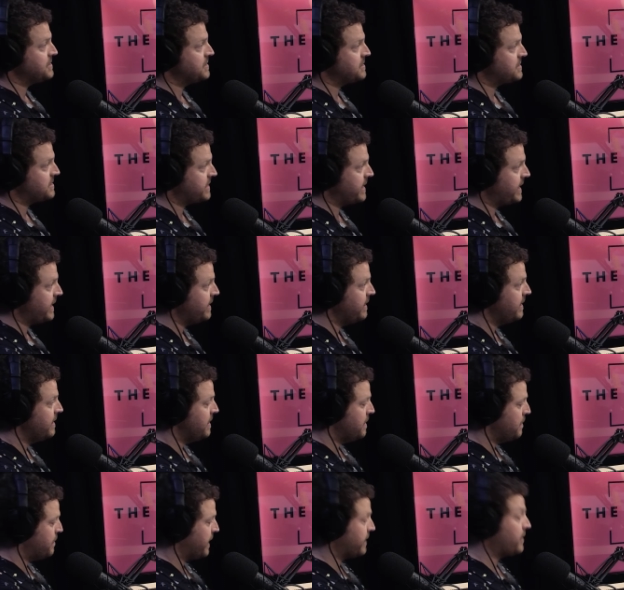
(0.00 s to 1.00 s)
to see,
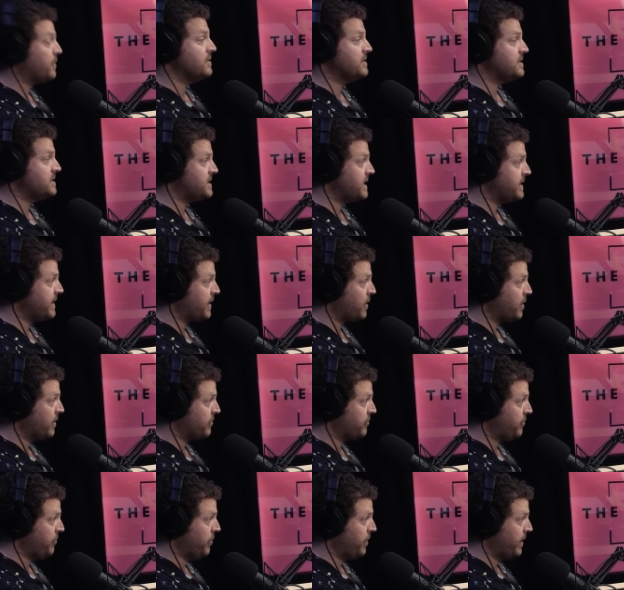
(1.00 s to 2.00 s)
but good to see they got
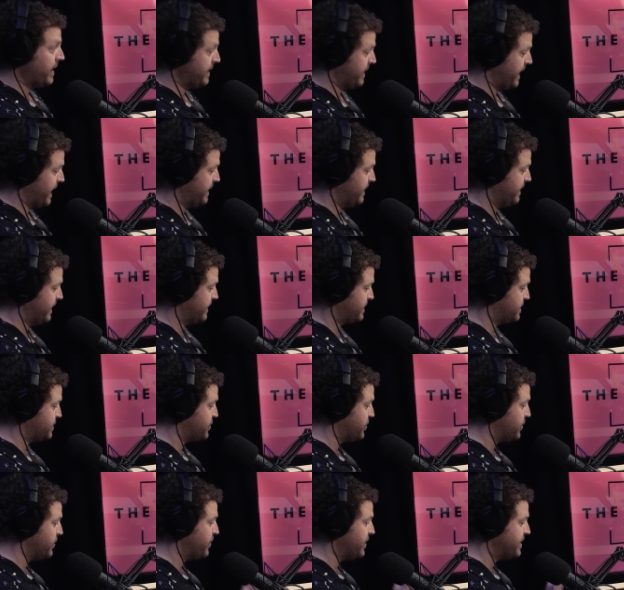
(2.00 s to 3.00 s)
through it. And and
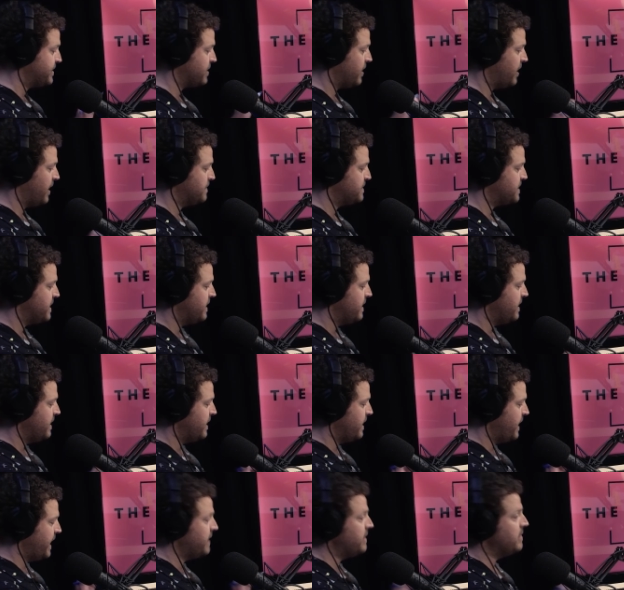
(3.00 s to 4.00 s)
extraordinary times
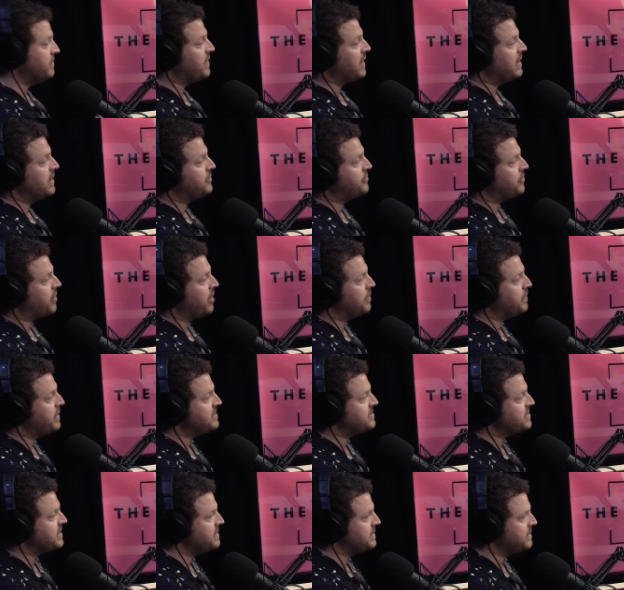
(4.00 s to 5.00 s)
in the velodrome.